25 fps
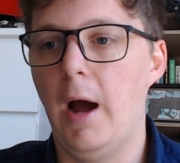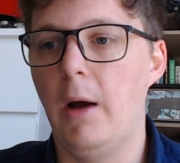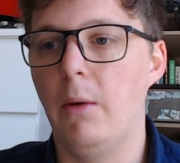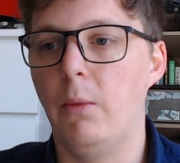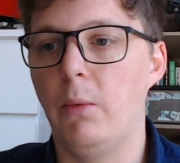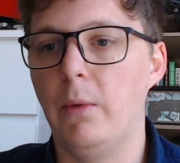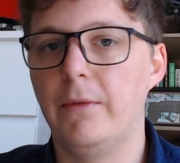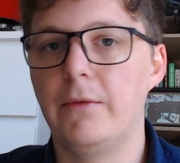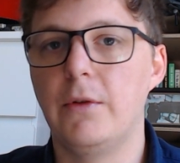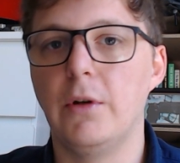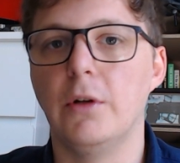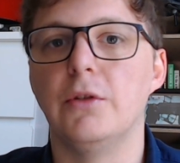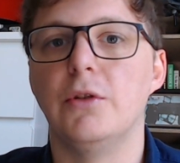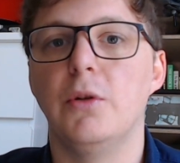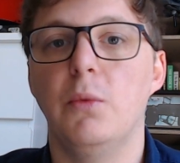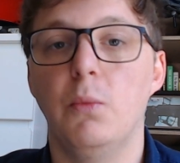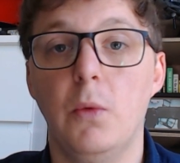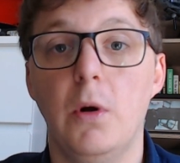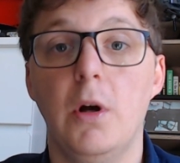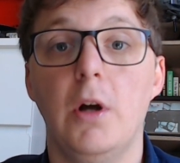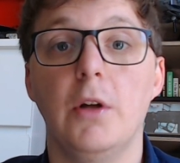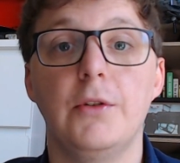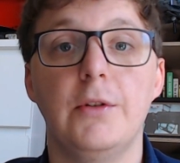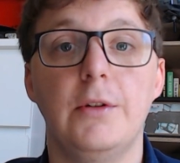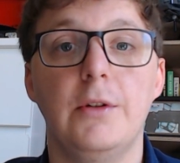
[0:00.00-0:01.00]
We've got some
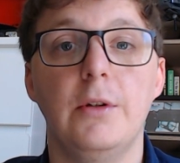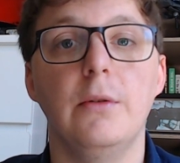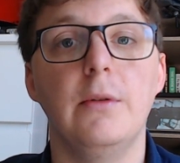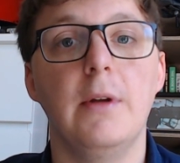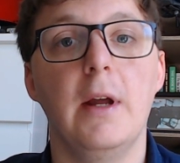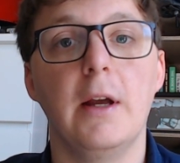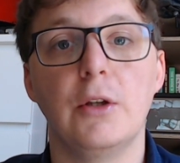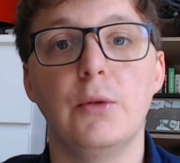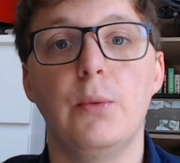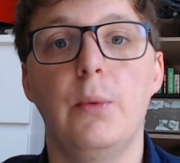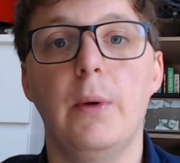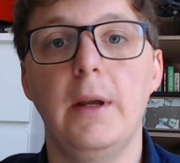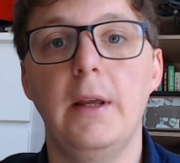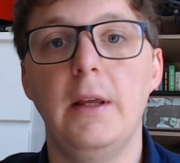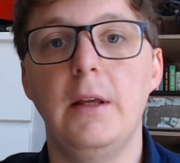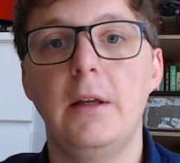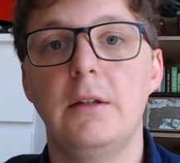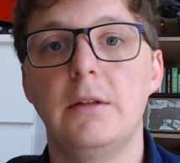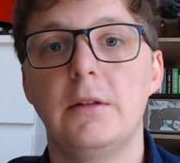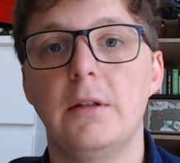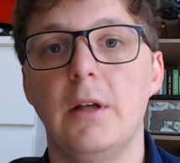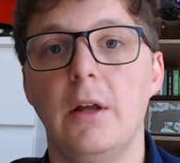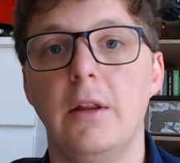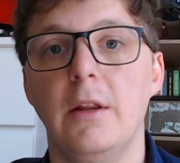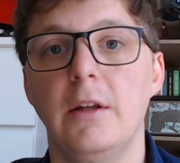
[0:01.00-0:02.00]
work to do next
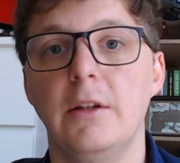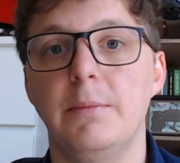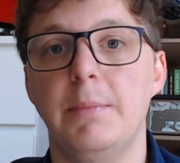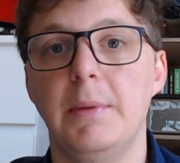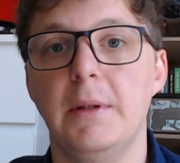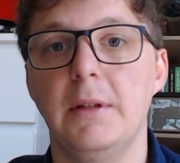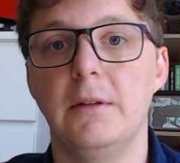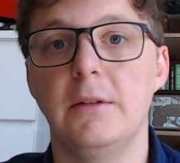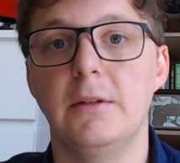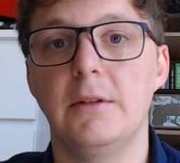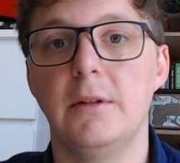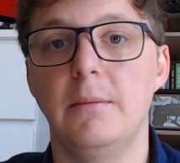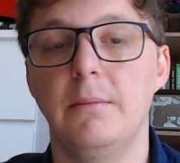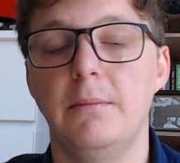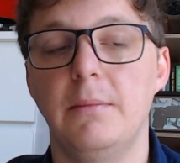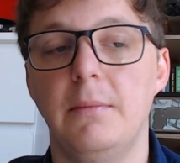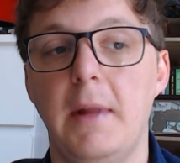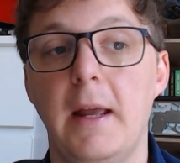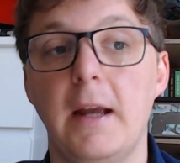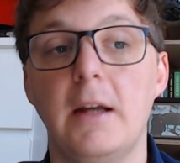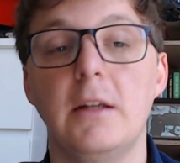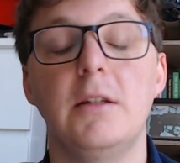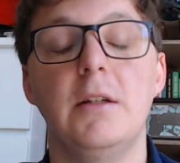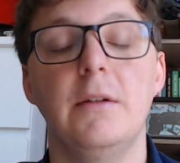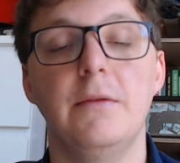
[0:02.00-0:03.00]
week, so there's been some
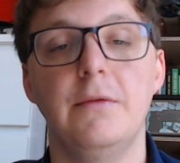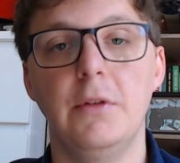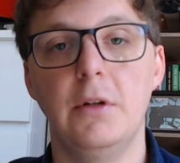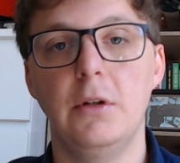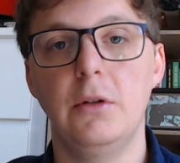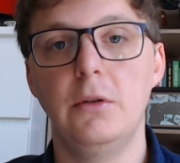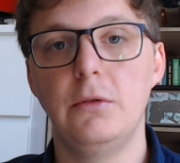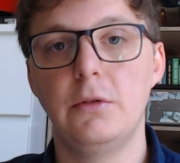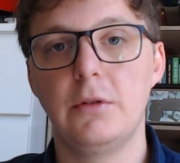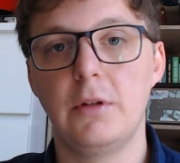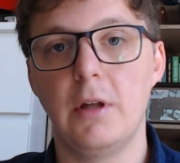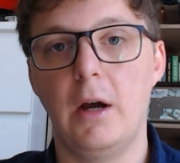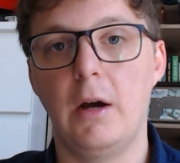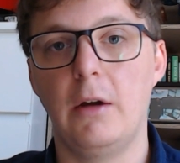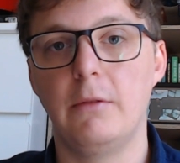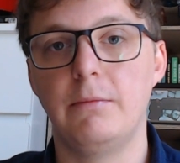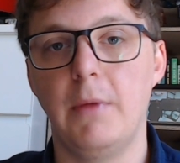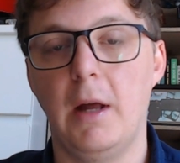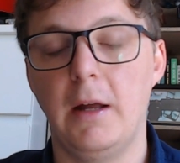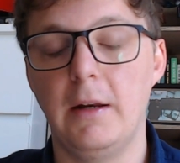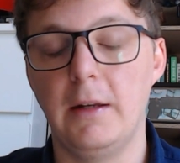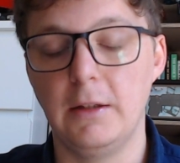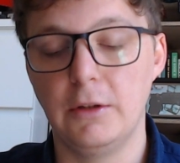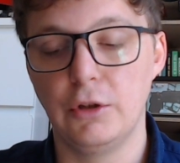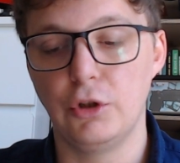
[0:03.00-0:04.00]
negative news that
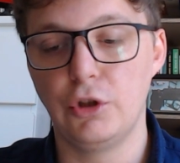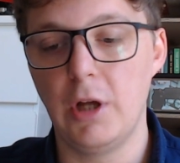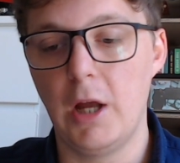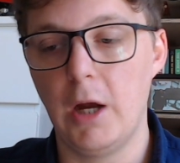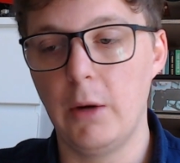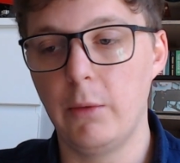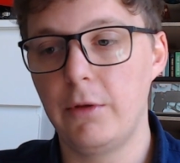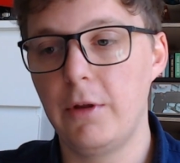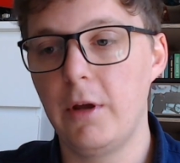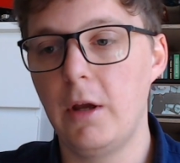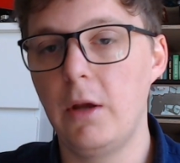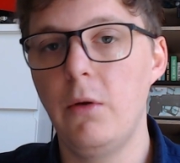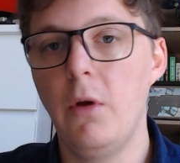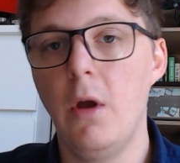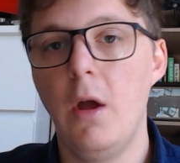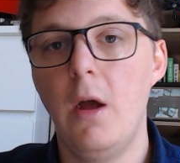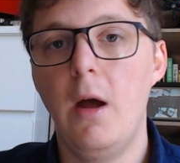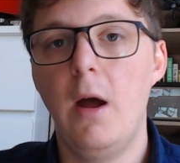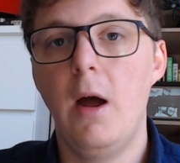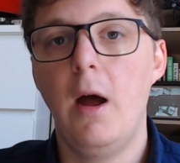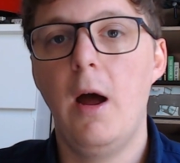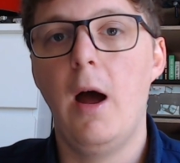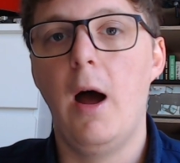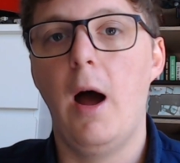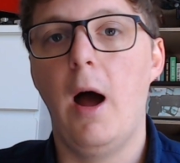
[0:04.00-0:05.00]
I need to share with you.
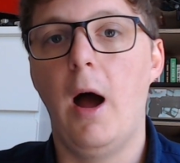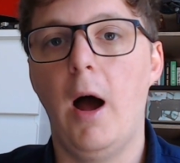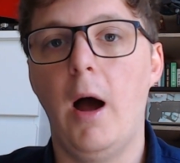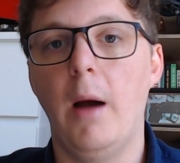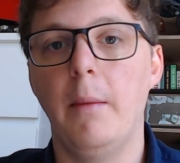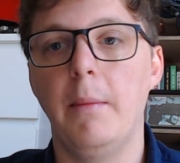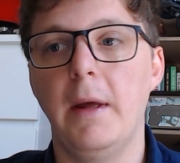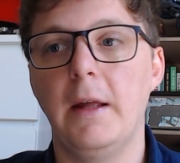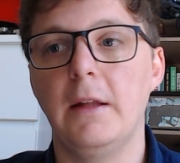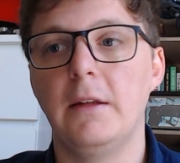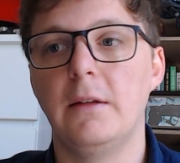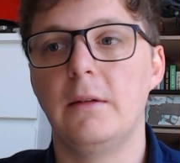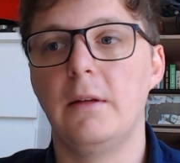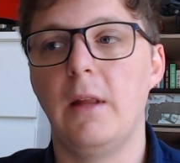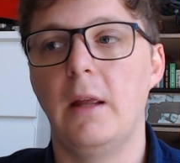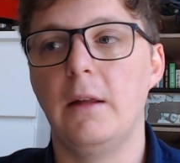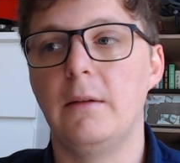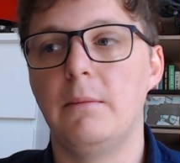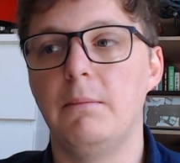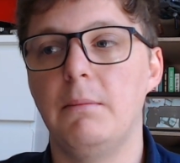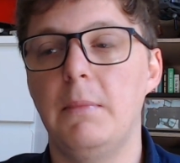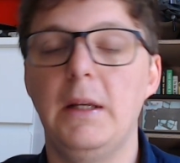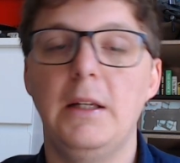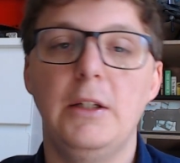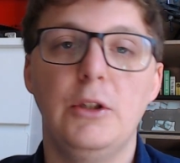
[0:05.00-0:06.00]

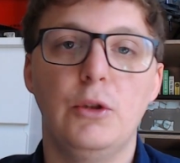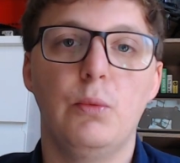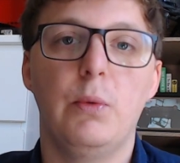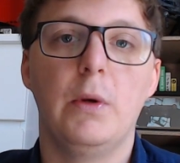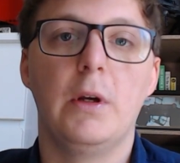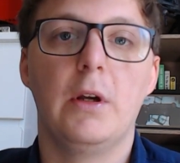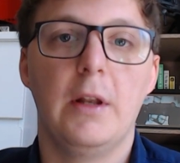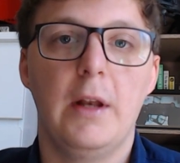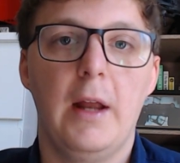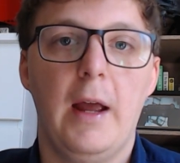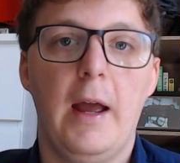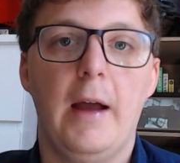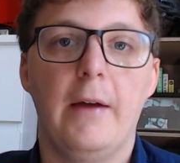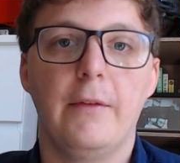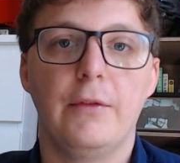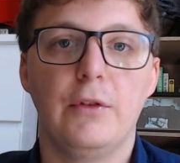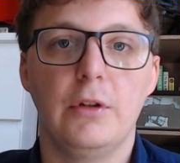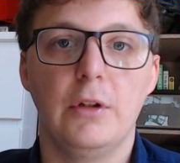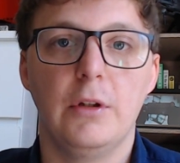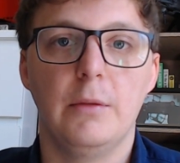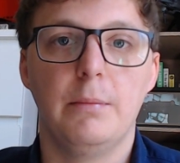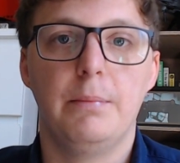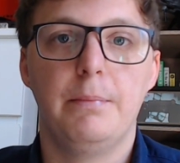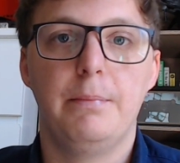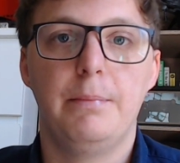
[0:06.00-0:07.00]
It means we're going to have
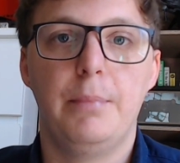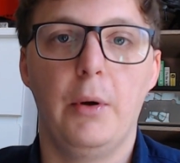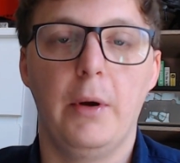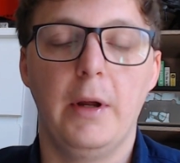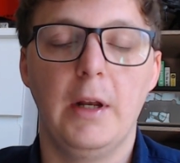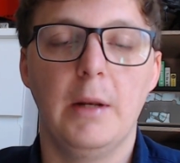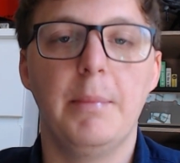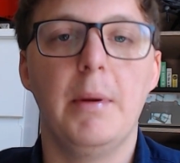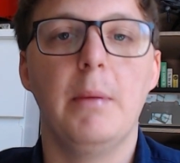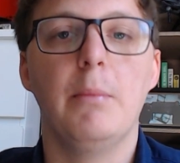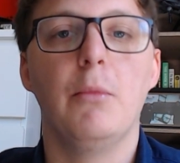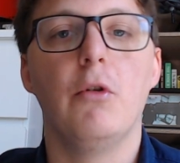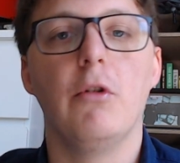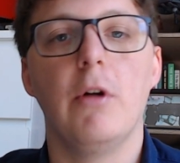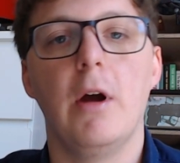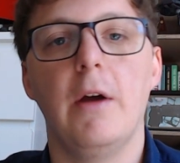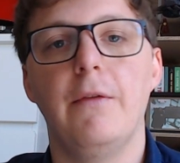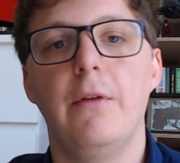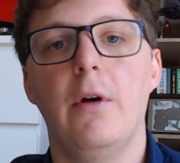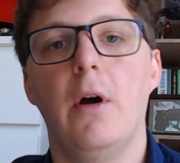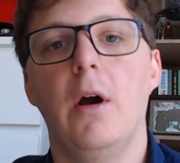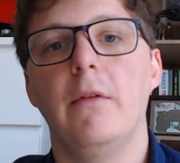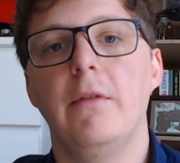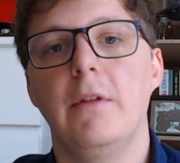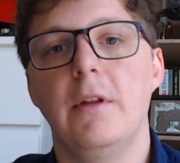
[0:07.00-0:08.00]
to put in a bit more
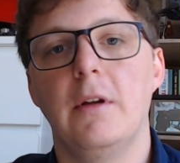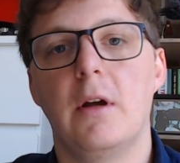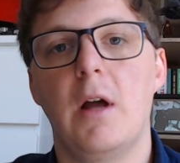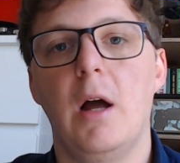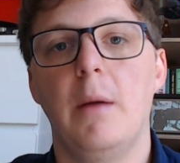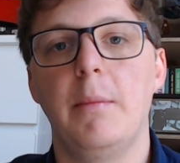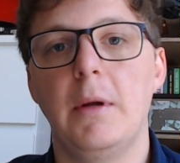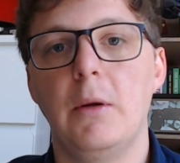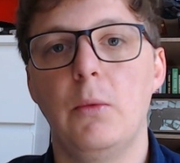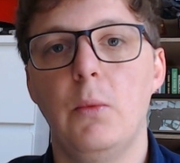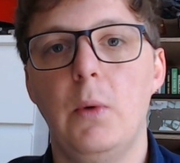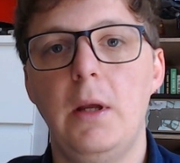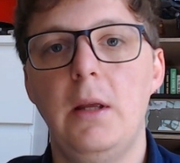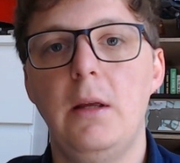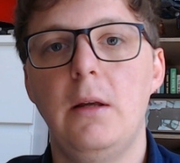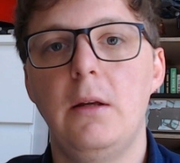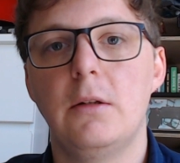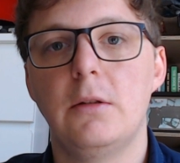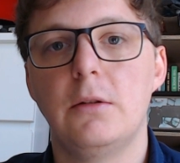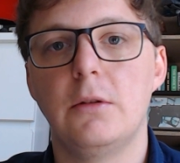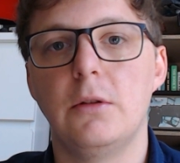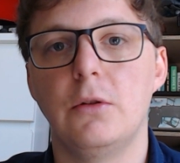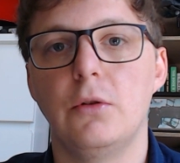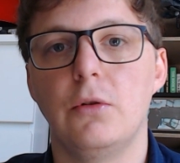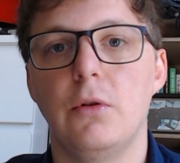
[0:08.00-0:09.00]
effort over the coming
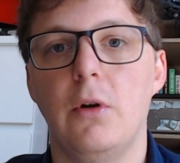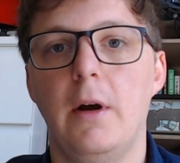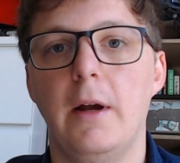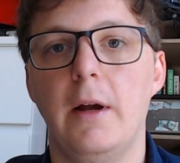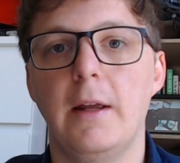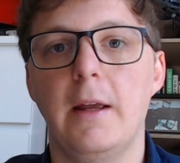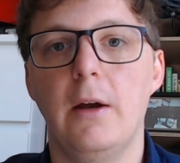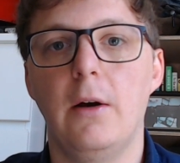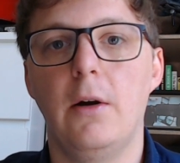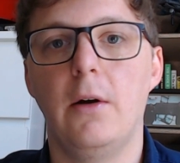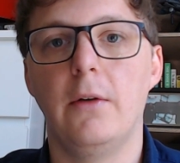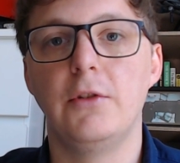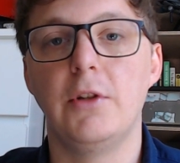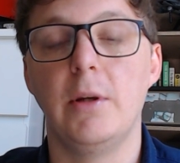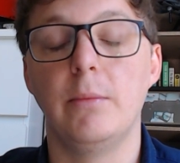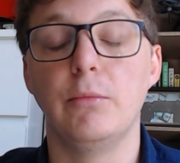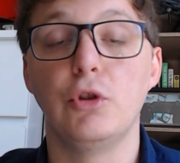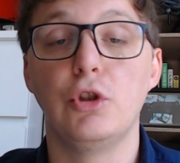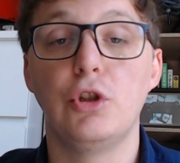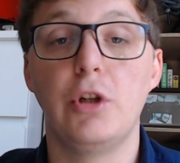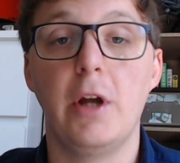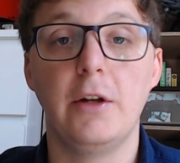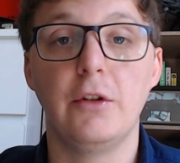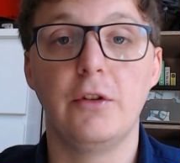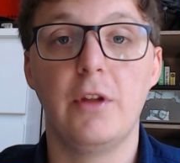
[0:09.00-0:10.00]
weeks to try and get Ofgem
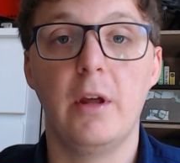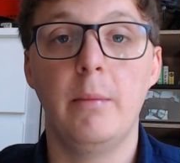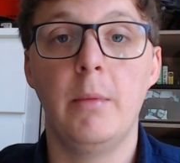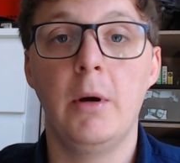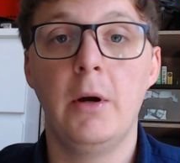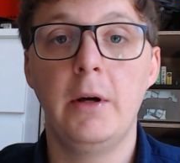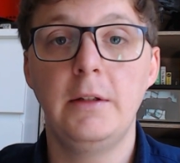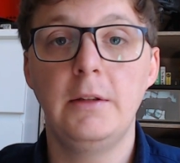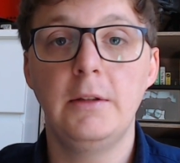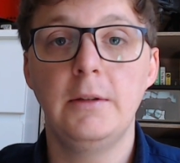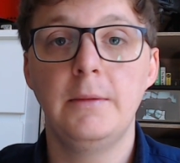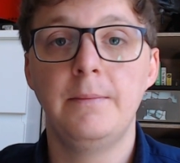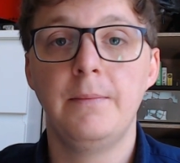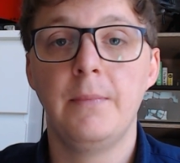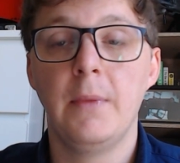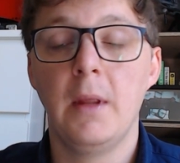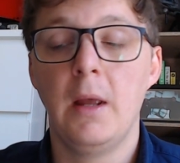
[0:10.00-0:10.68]
to change their mind.